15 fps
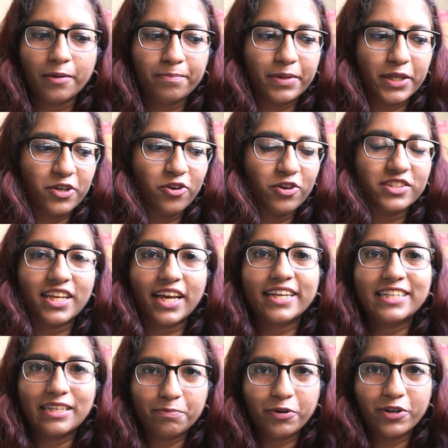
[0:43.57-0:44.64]
because I
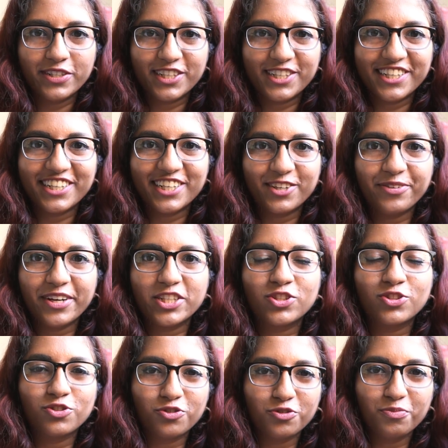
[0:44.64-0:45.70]
keep on getting
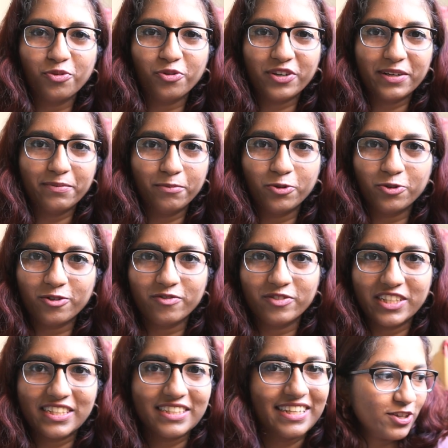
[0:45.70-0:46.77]
requests to do more and more of
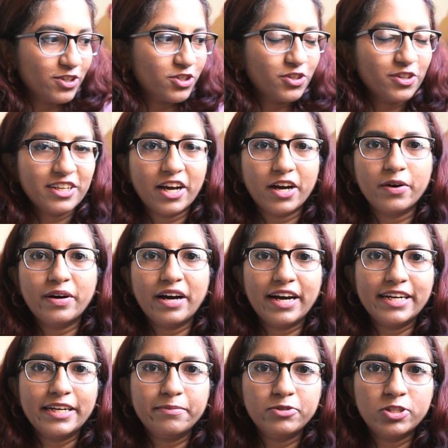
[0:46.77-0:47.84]
these so now
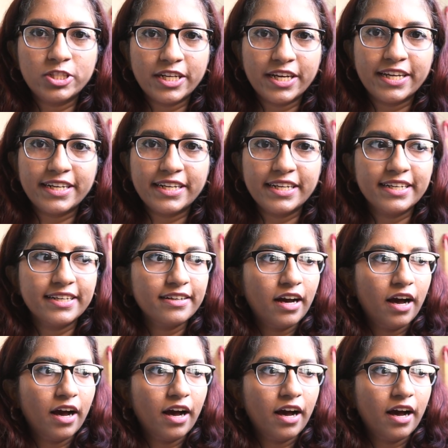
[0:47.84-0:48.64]
I am sharing